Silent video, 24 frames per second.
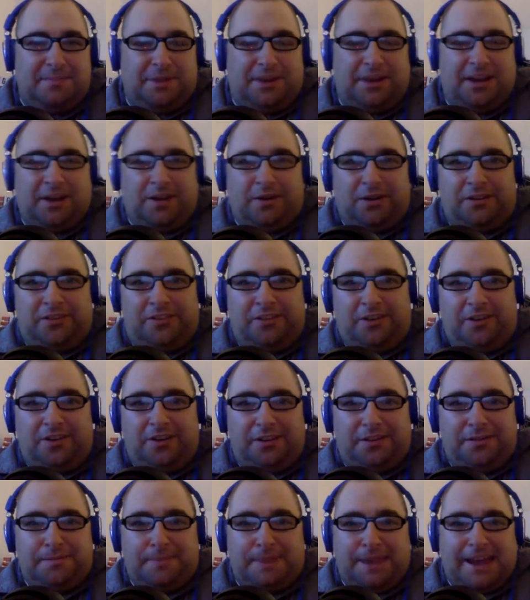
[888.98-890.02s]

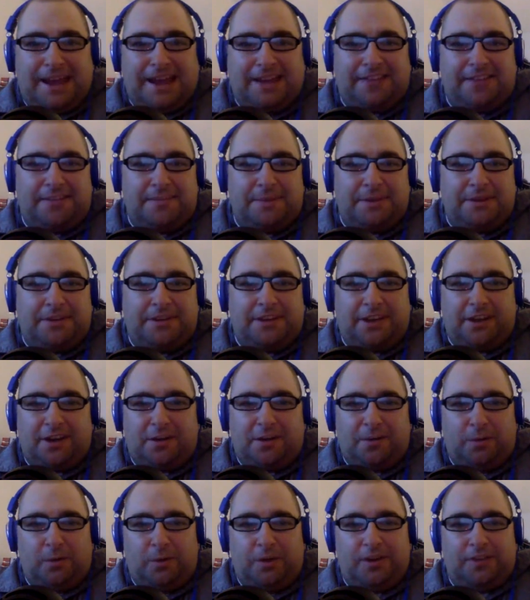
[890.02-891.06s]
Arizona's bats have been
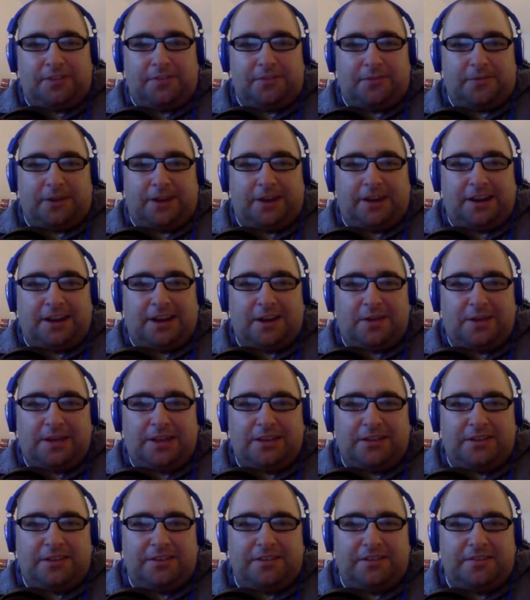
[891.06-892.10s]
terrible as of right now.
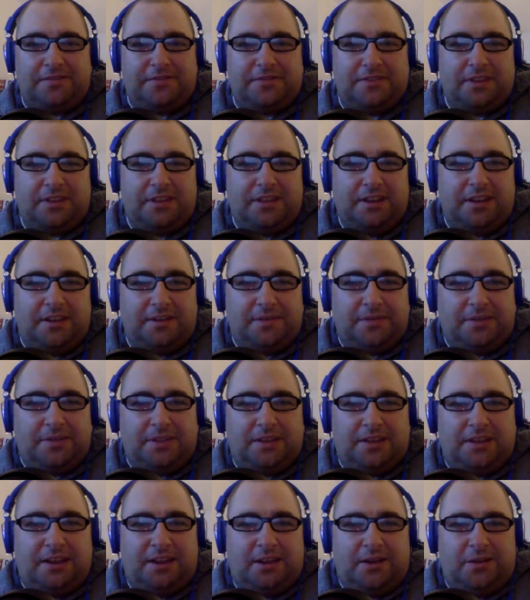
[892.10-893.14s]

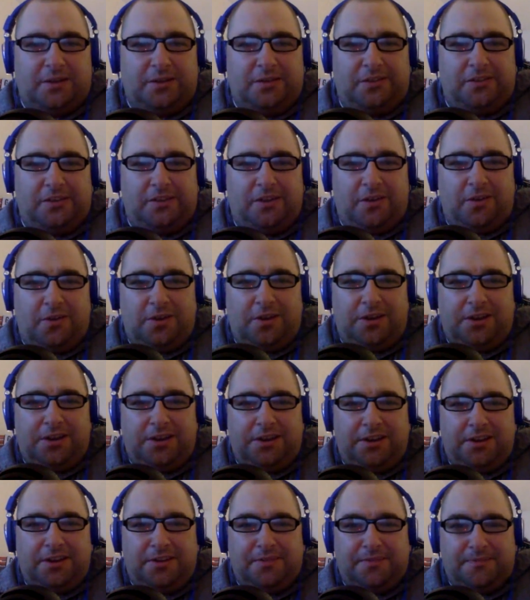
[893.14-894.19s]

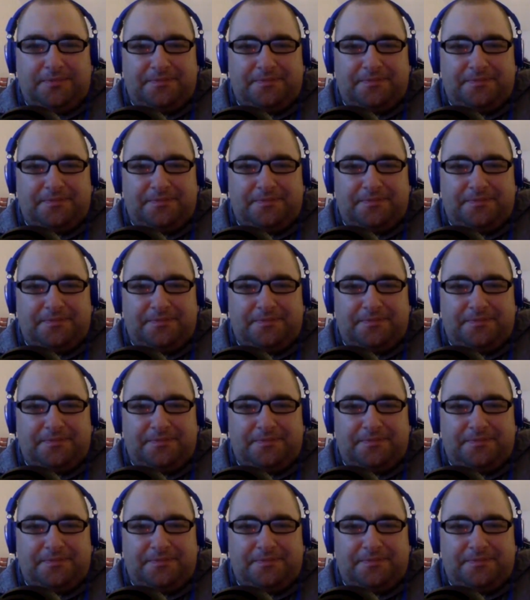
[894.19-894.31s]
Arizona